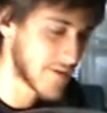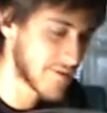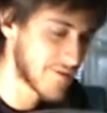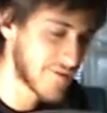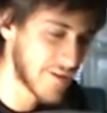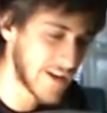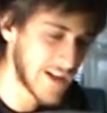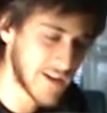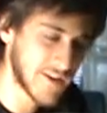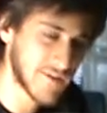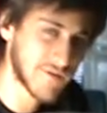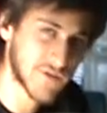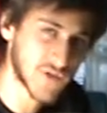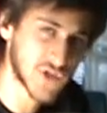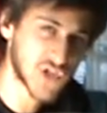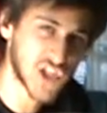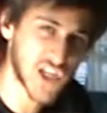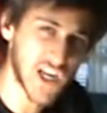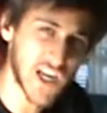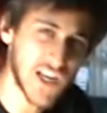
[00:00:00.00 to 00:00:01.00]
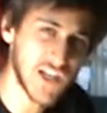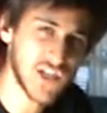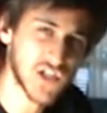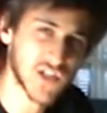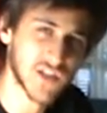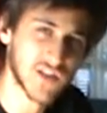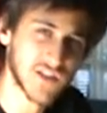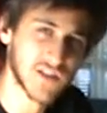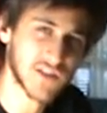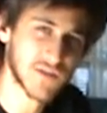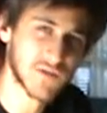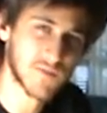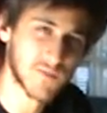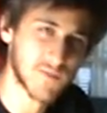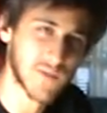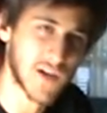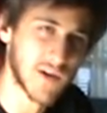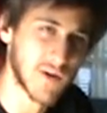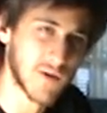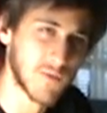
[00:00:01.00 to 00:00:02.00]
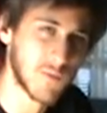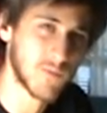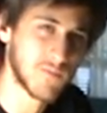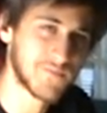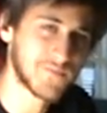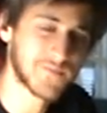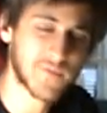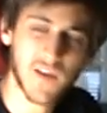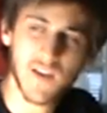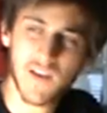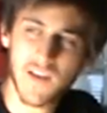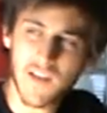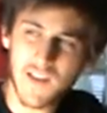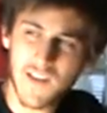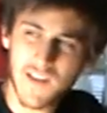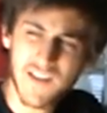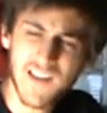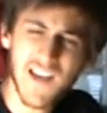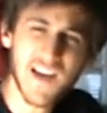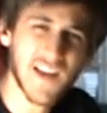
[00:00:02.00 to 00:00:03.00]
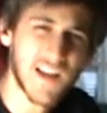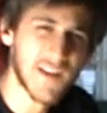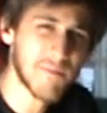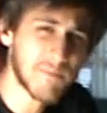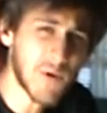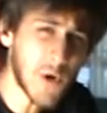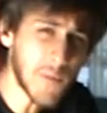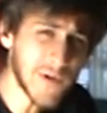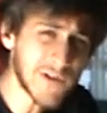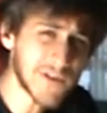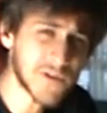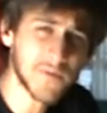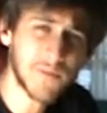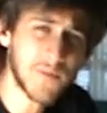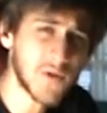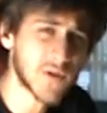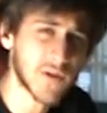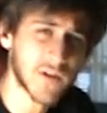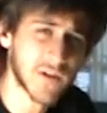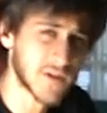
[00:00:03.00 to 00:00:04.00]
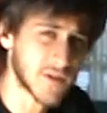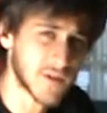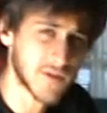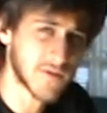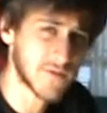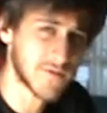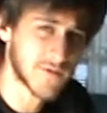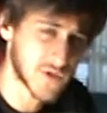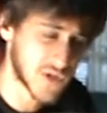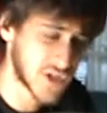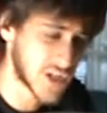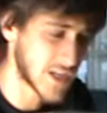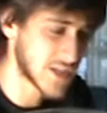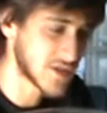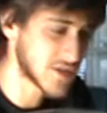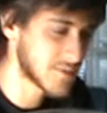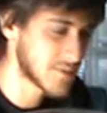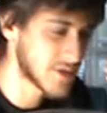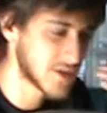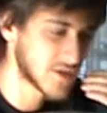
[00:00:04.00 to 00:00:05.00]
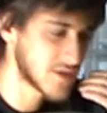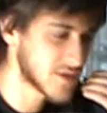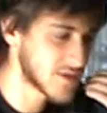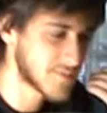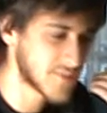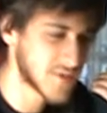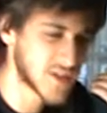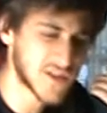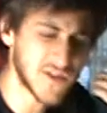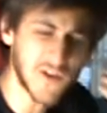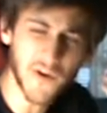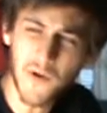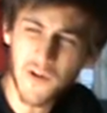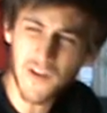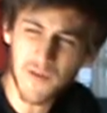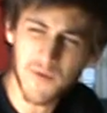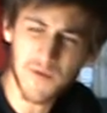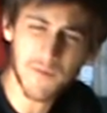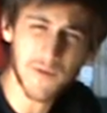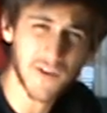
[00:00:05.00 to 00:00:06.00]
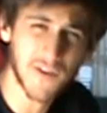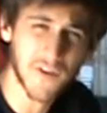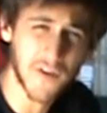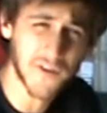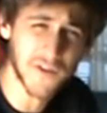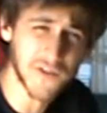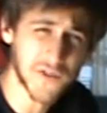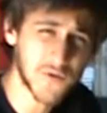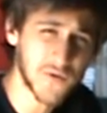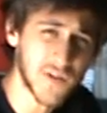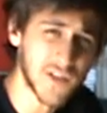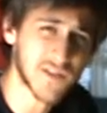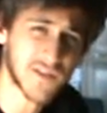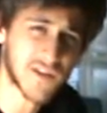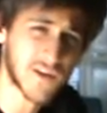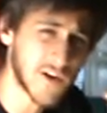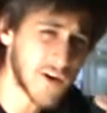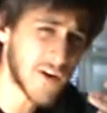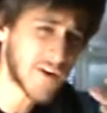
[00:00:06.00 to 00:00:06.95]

feeling for change and this yeah, and popular support, you know, for change, because it's not only people on the streets. There are a